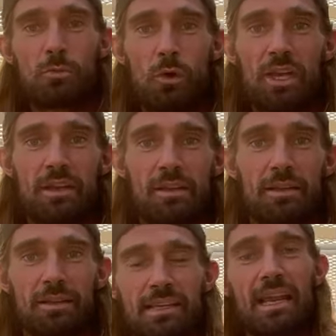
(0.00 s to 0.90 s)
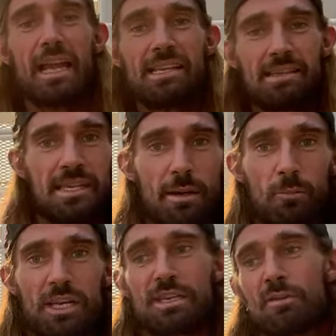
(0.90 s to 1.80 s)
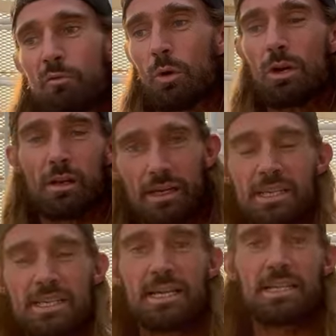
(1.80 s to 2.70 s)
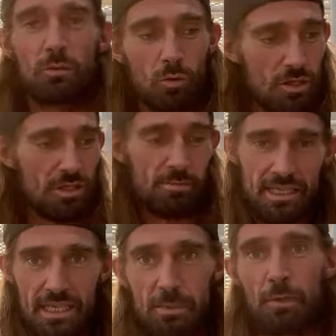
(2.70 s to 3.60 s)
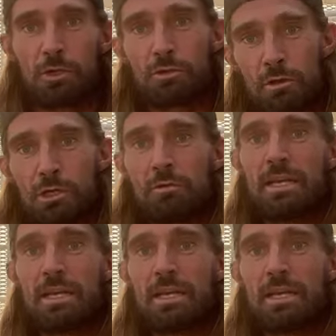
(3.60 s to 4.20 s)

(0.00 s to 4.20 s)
working. Like 8 to 10 weeks of work, and it's starting to work, so I'm starting to put the structure in.